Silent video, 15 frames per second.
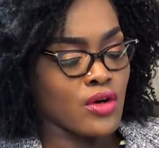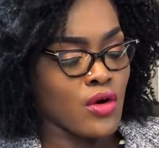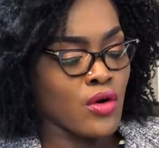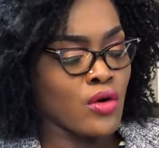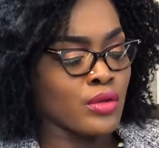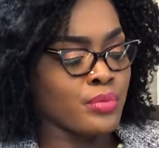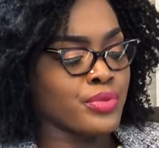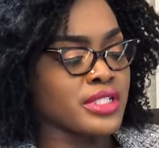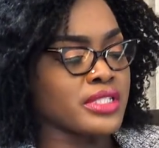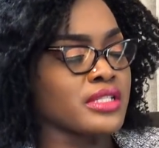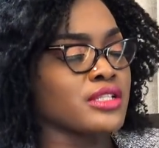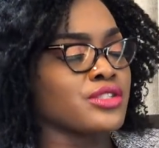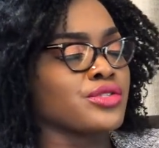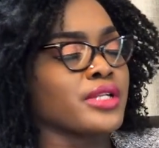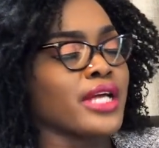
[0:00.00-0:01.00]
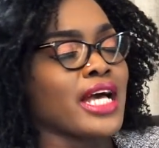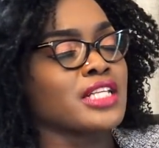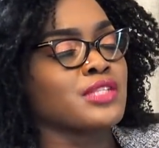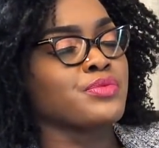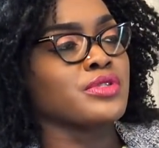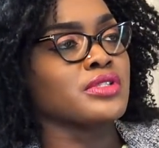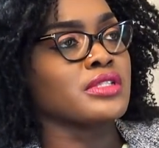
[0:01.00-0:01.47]
all presidential
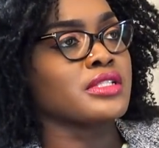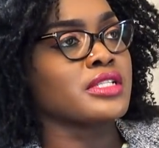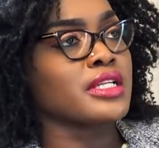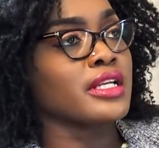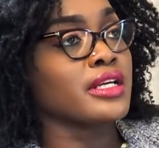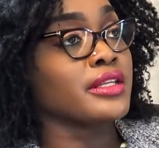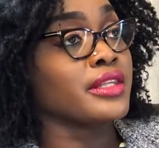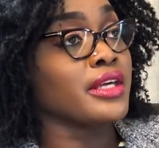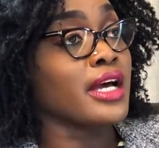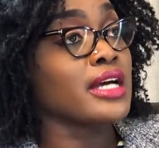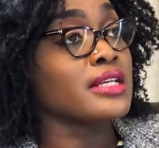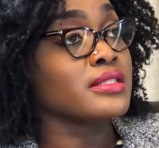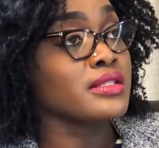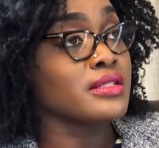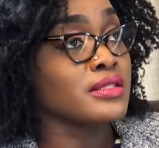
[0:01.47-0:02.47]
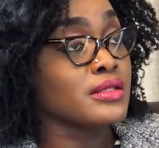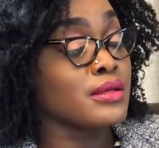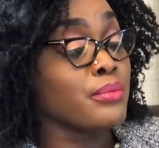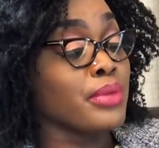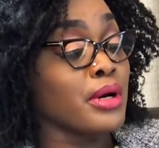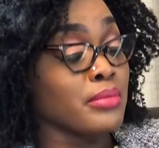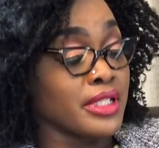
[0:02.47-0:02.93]
aspirants declare their assets
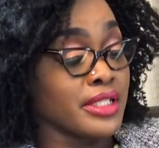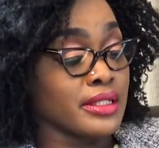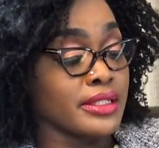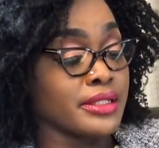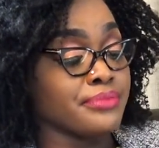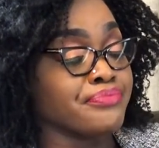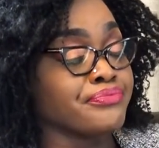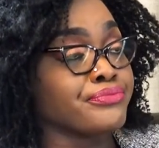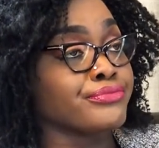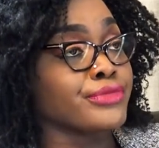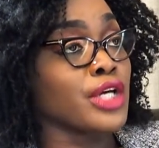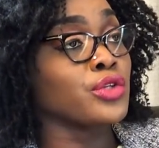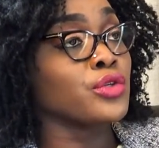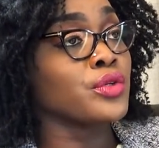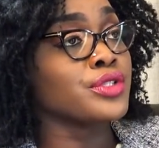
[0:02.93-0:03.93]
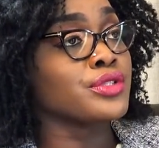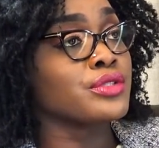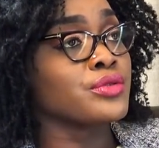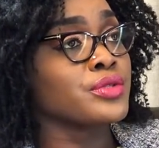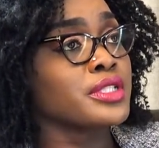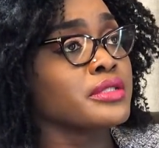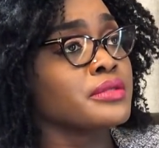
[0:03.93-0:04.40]
publicly. Are you going to do
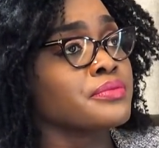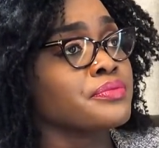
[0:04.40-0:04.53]
it?